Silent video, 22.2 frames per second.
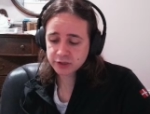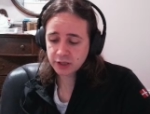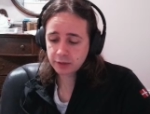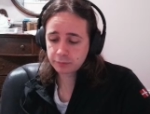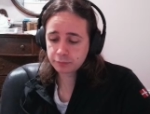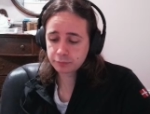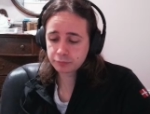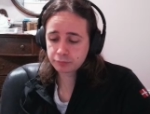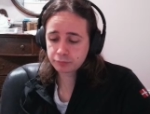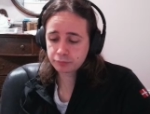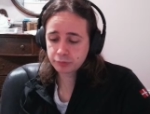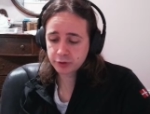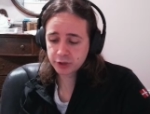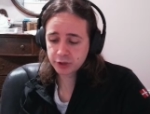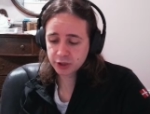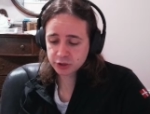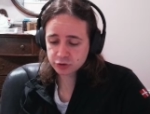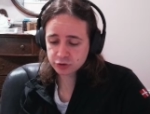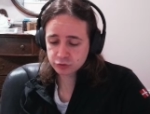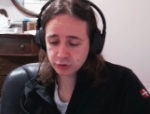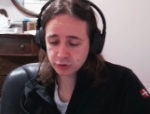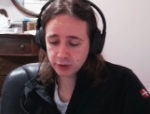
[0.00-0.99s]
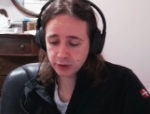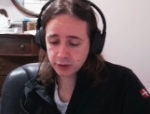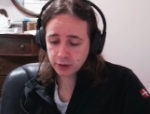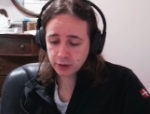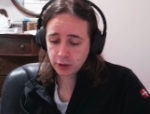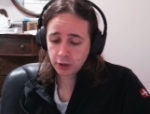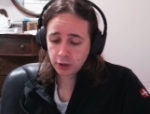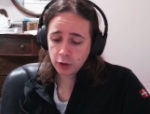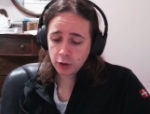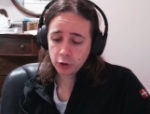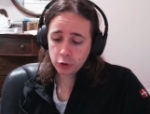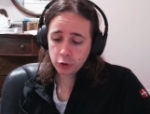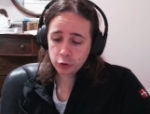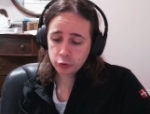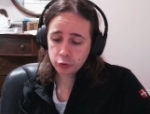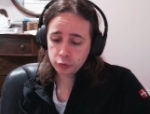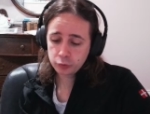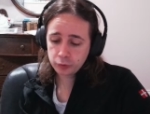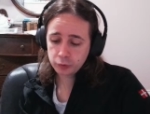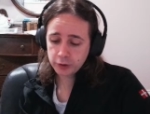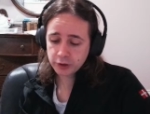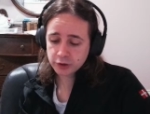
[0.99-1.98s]
a pedestrian
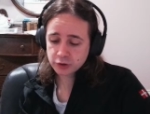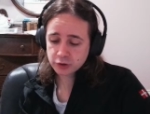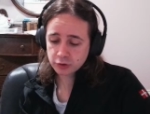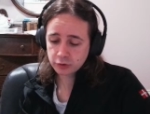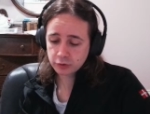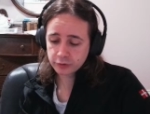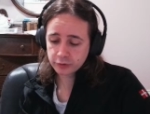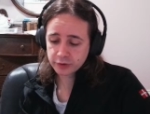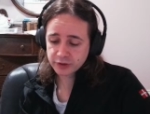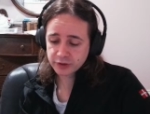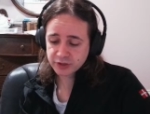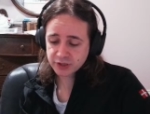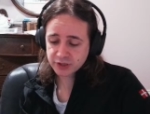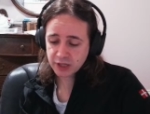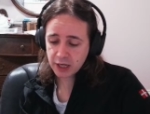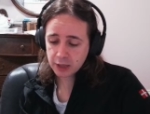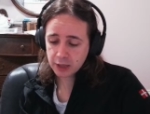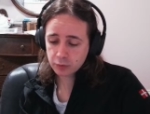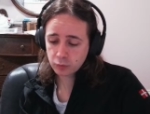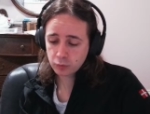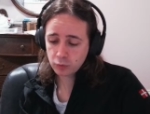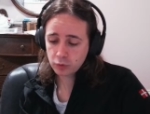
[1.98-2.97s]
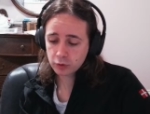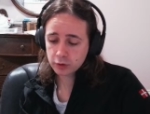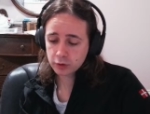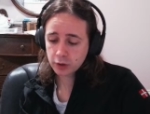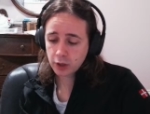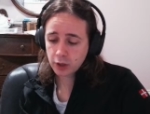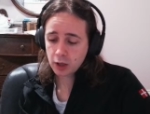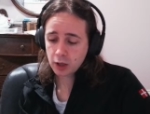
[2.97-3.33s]
who is on the sidewalk